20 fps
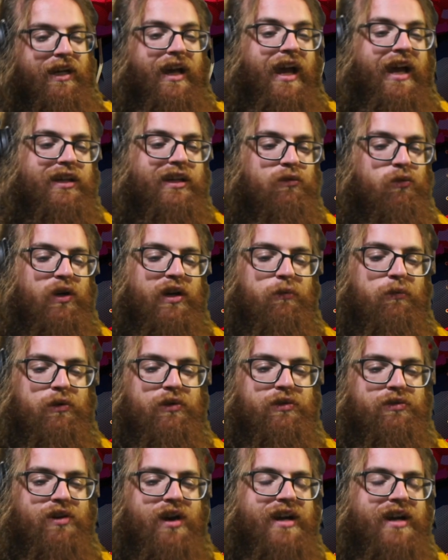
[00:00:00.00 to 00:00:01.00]
Anyway, we're
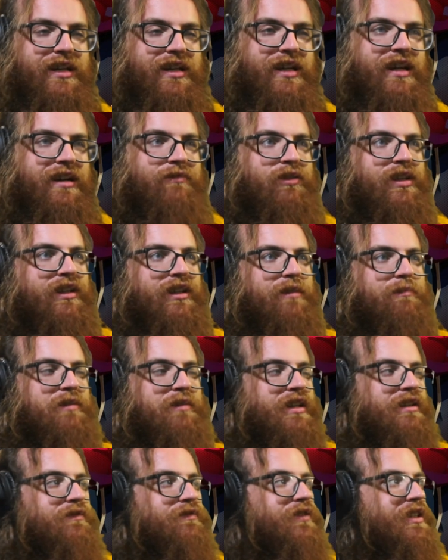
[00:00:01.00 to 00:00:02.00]
trying to get everything
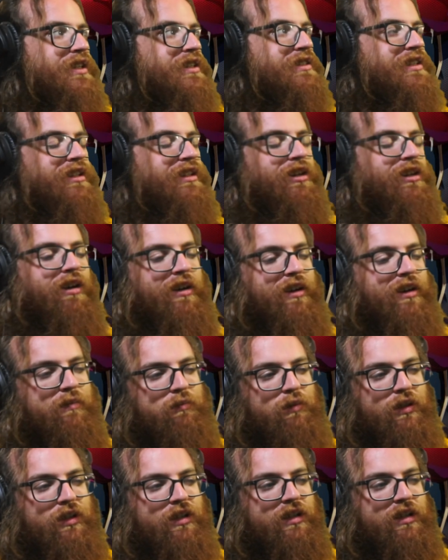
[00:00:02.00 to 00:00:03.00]
updated, fixed, and caught
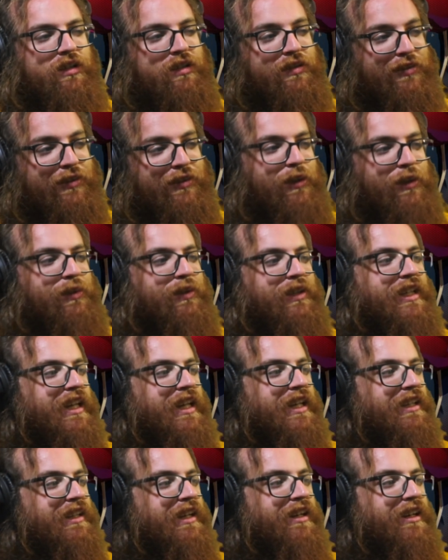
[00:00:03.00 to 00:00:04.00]
up. We're slowly
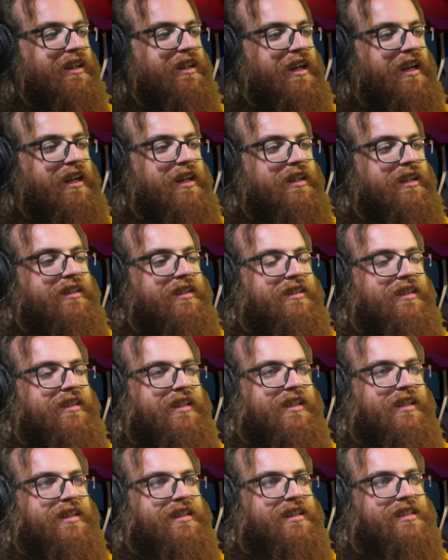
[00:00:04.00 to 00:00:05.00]
getting there, and
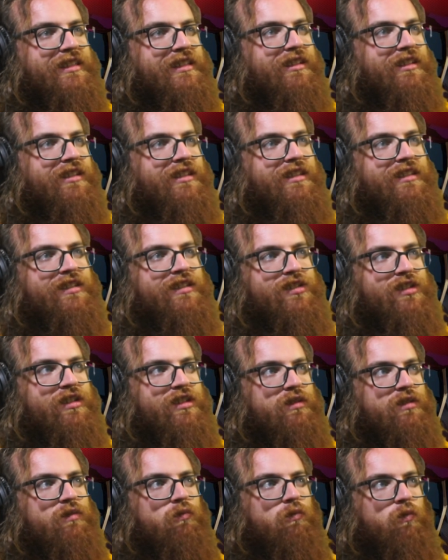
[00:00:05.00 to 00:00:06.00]
uh, this series is
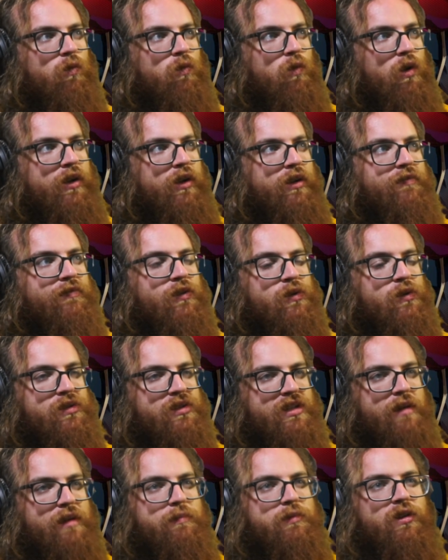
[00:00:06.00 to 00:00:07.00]
just one of those
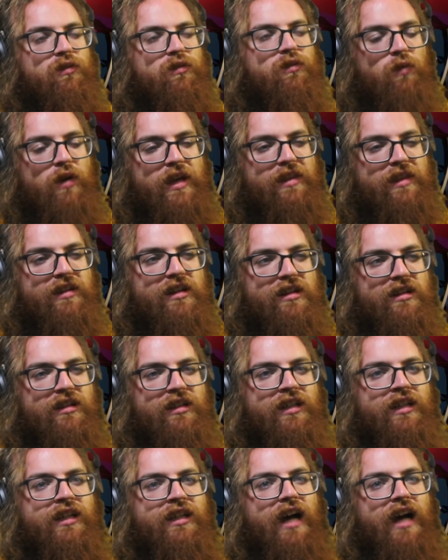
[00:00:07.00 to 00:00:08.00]
steps on the way there.
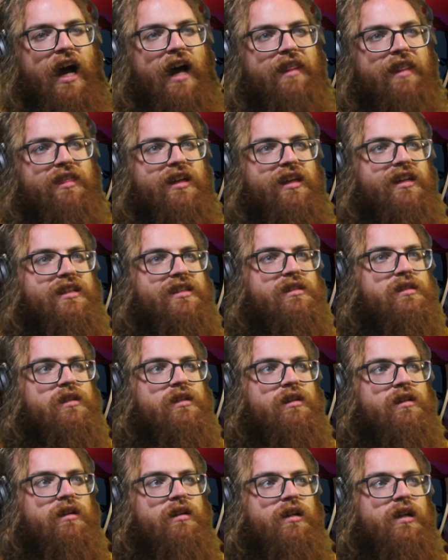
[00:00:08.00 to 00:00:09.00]
I think it's
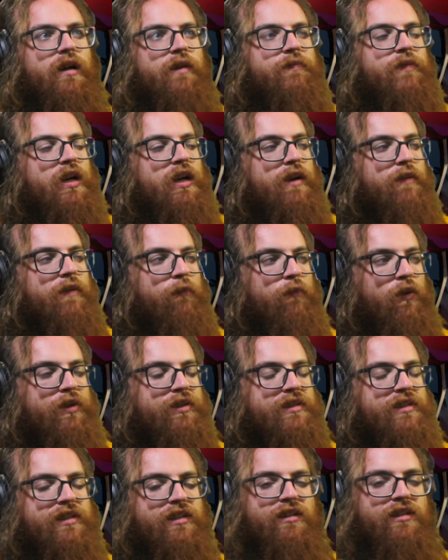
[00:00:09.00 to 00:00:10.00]
a very
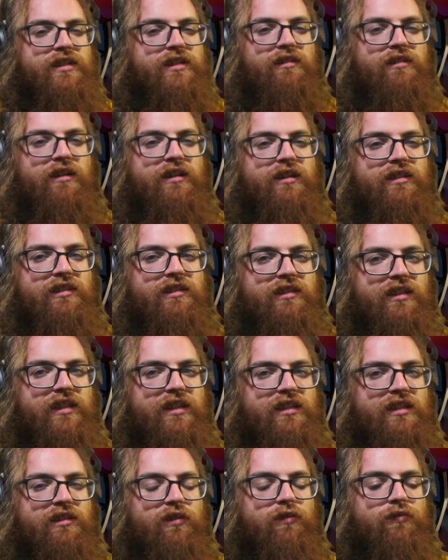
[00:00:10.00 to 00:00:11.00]
fun series, honestly,
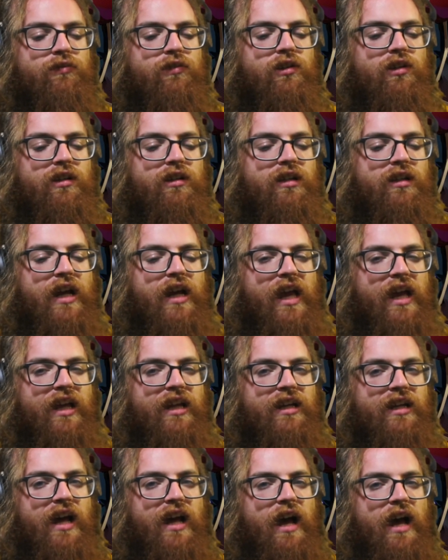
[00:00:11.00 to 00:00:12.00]
so far,
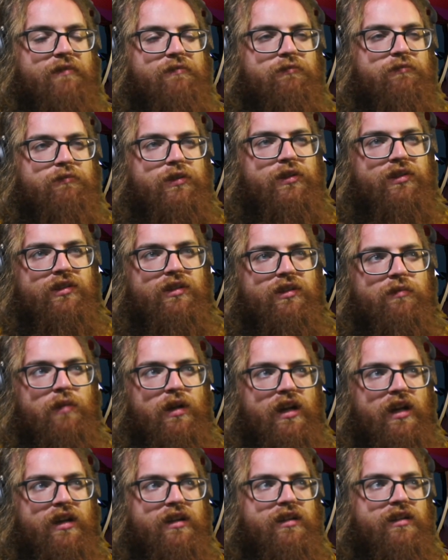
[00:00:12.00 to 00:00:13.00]
and I've really
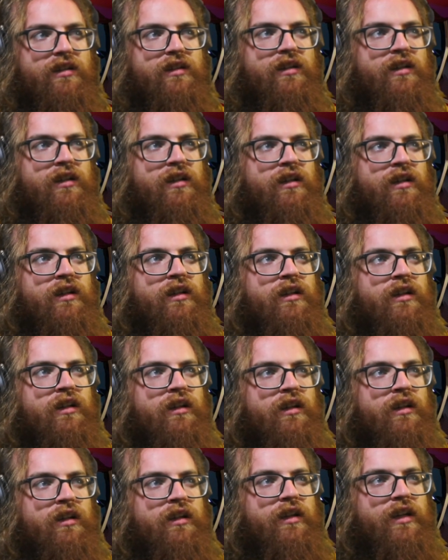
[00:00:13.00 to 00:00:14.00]
been
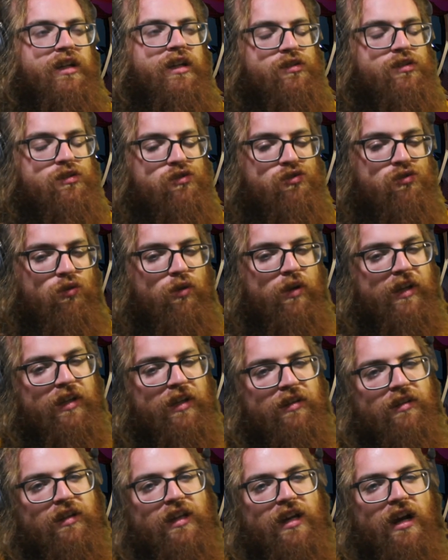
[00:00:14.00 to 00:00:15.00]

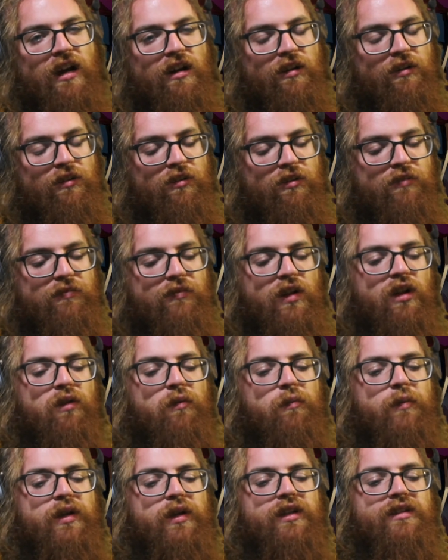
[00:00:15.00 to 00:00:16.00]
enjoying the character
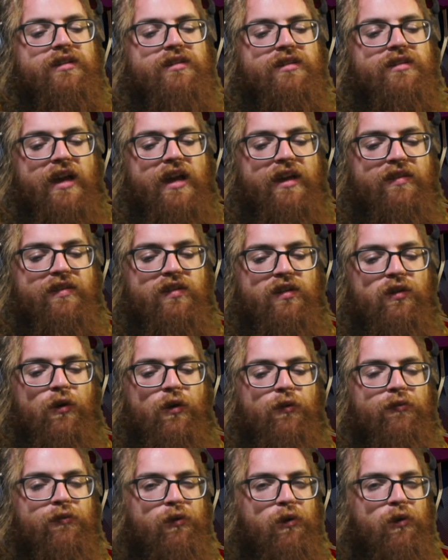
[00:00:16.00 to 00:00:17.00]
development and the
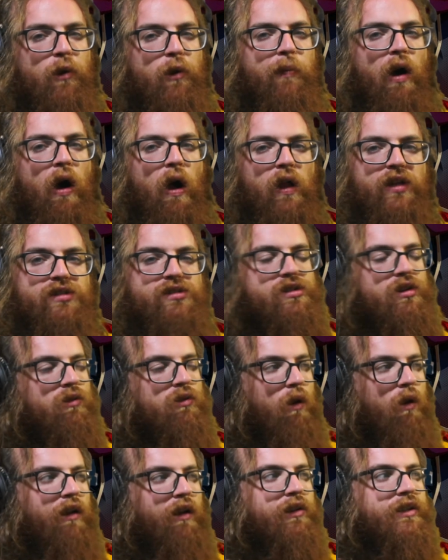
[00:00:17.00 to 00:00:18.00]
overall polished
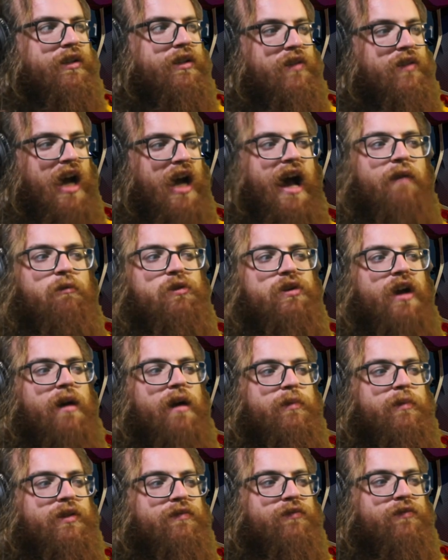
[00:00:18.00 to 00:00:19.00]
quality of it. I would
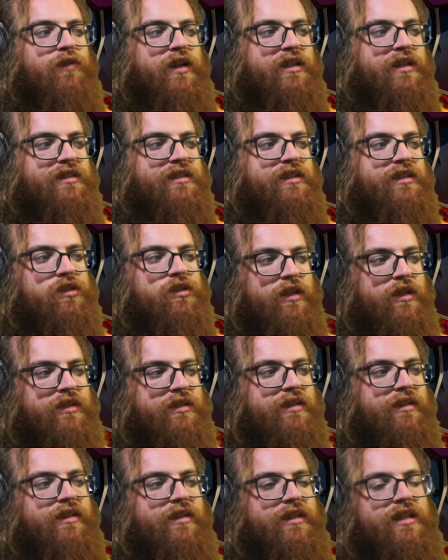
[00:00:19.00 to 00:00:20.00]
not be afraid to
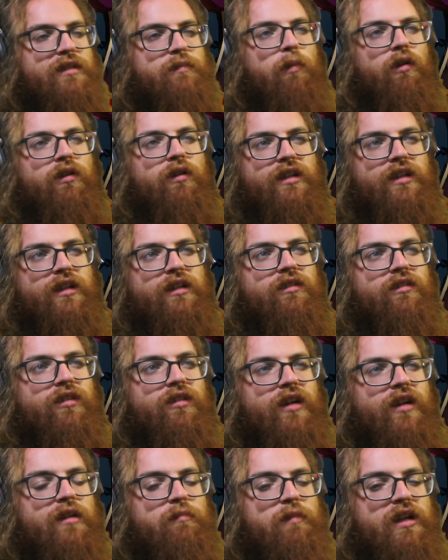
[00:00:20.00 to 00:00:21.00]
suggest this particular
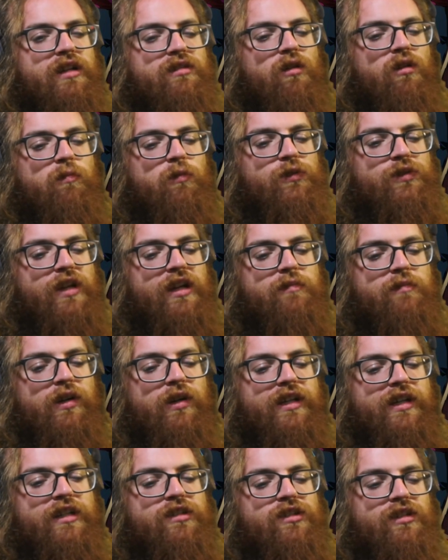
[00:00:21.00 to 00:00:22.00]
anime to almost
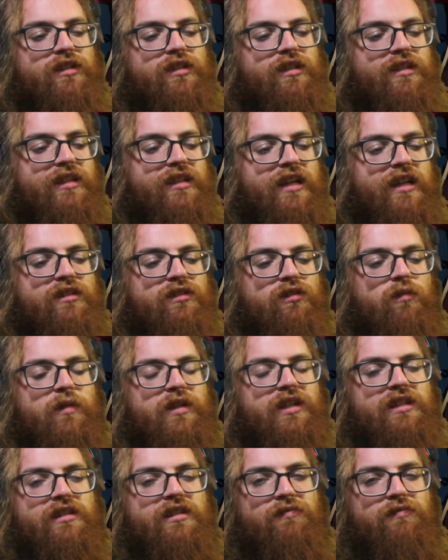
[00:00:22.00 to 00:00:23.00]
anybody just because it has so
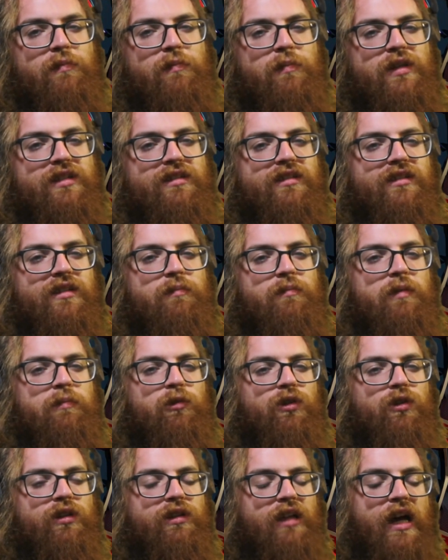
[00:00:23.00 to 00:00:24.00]
many different pieces that
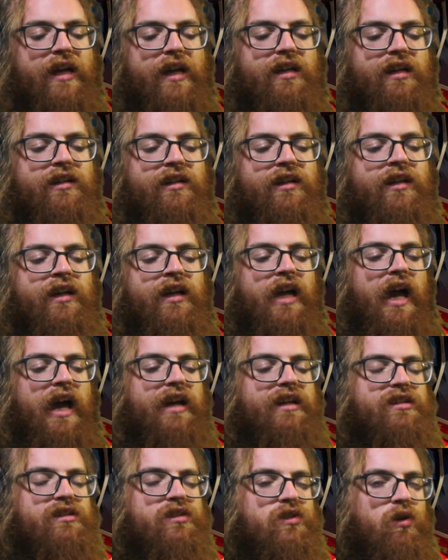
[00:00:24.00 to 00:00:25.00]
people could like
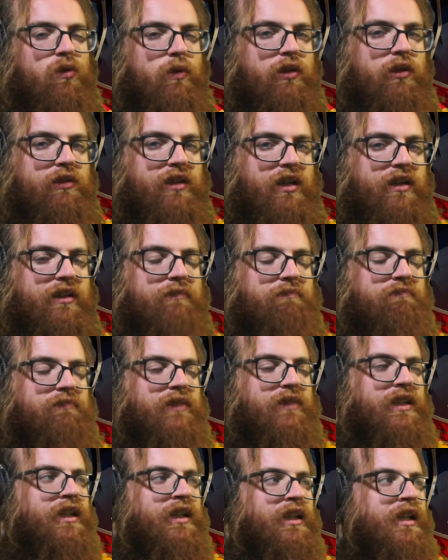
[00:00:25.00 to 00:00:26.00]
and is so well done.
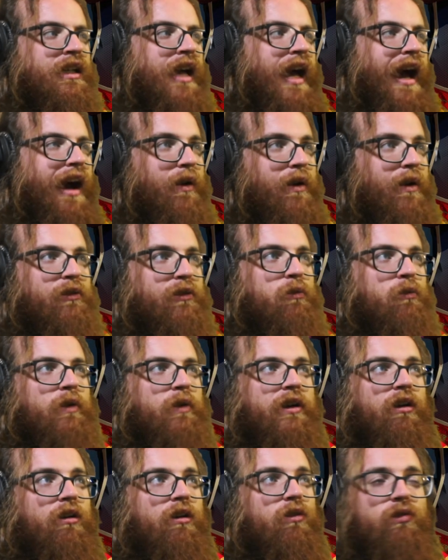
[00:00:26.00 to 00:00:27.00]
However,
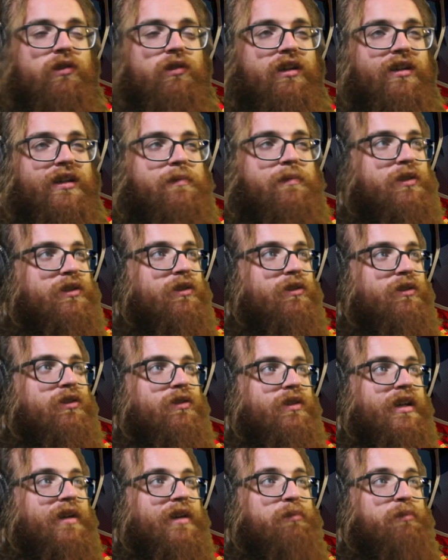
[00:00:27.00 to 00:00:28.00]
we are only on episode
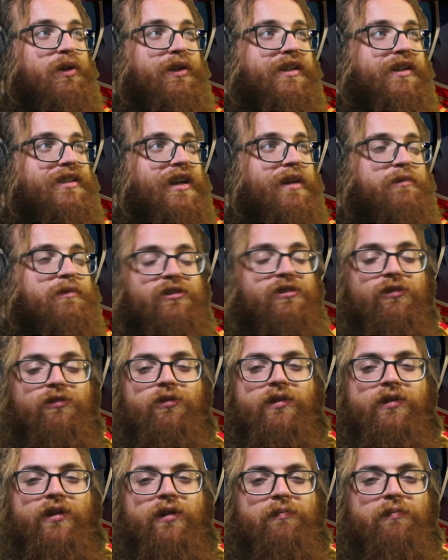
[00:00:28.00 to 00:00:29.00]
2. They have plenty of time to
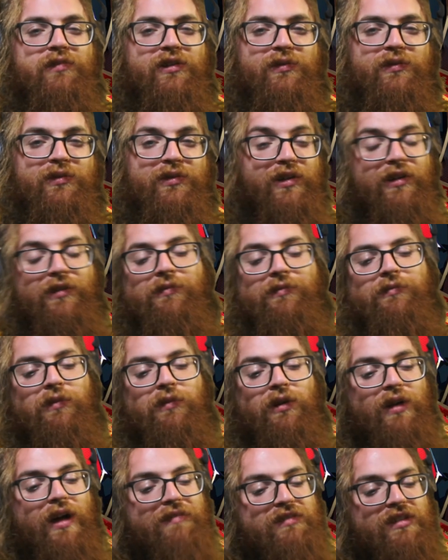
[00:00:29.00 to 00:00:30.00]
screw it up too, so
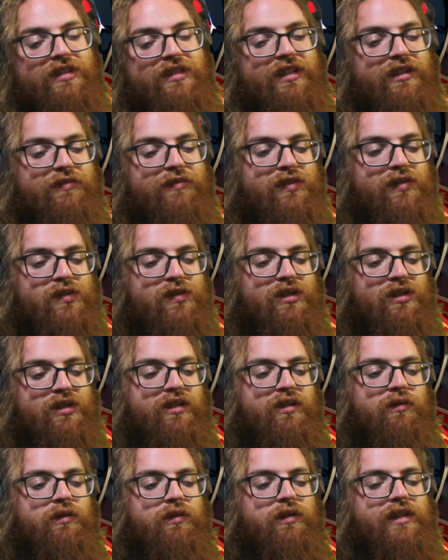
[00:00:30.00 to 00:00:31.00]
we'll have to see in the future.
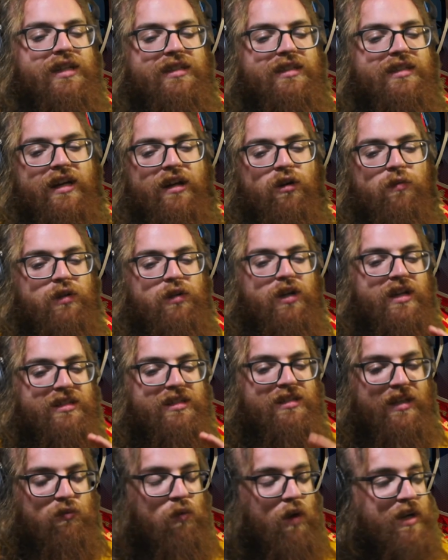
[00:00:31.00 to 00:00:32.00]
With that said, I hope you
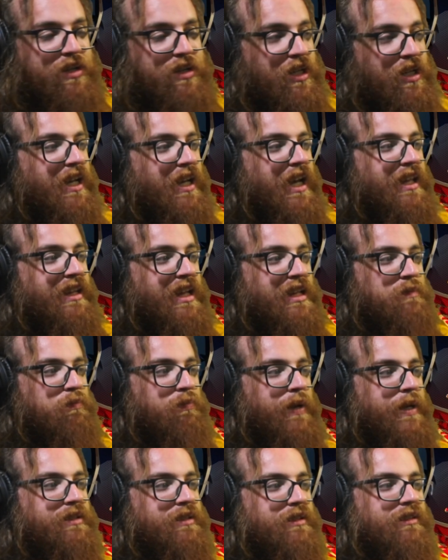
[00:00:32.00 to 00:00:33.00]
guys liked watching, and that's
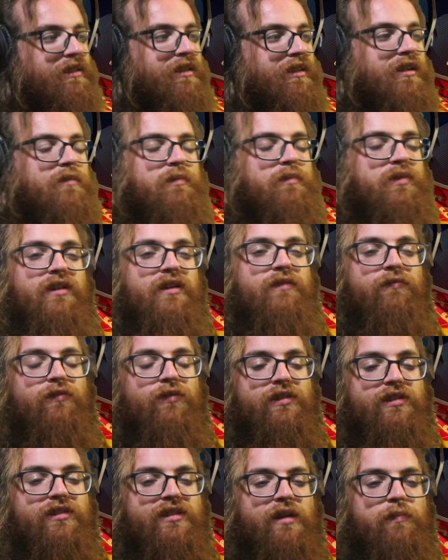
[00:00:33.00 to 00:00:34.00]
basically going to be it
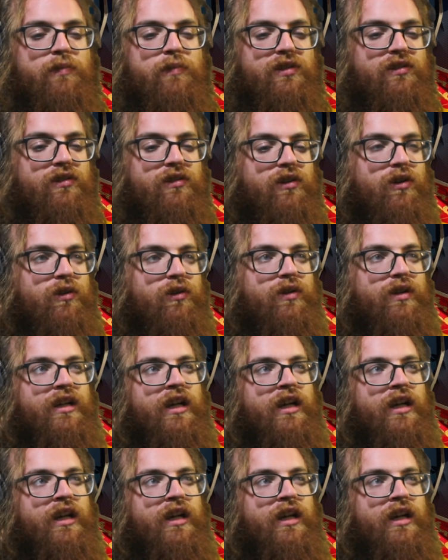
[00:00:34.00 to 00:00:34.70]
for this episode